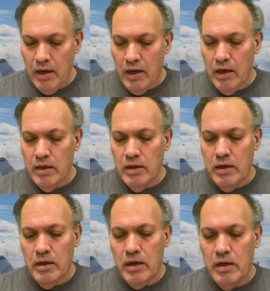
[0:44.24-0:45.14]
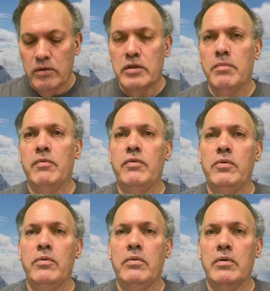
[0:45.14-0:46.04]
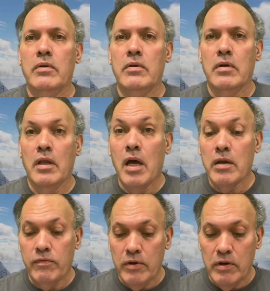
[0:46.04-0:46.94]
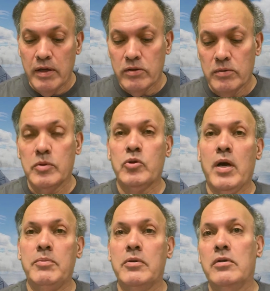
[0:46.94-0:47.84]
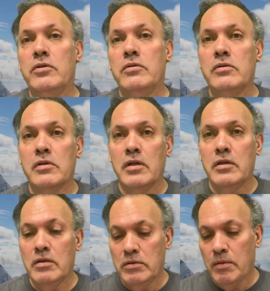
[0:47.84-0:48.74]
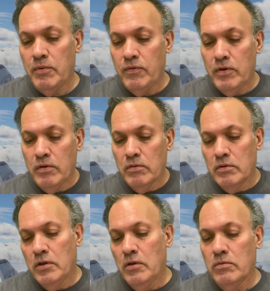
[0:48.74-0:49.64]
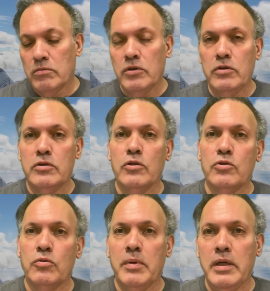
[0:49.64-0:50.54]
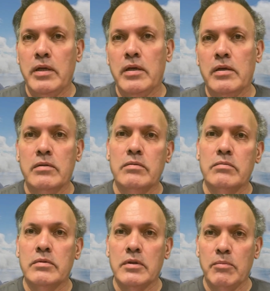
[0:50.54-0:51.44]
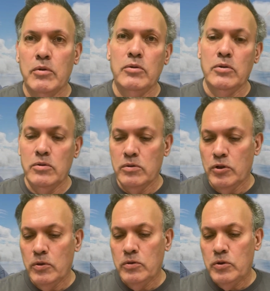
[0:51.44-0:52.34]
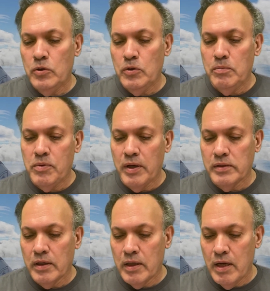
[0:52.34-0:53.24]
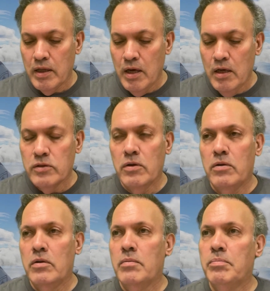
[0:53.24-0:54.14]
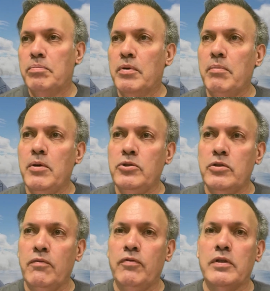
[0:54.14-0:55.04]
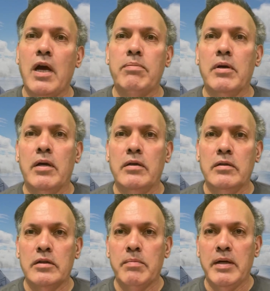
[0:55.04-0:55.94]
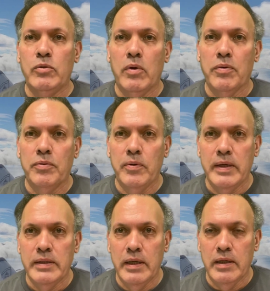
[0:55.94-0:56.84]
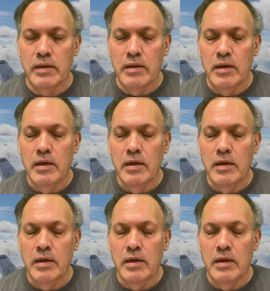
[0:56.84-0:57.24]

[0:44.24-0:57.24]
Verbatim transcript: And I know some of you, or a lot of you, are actually subscribed to our newsletter. Some of you, you know, use social media. Some of you use YouTube and things like that. So the promotion for Top Gun is May 12th through 18th.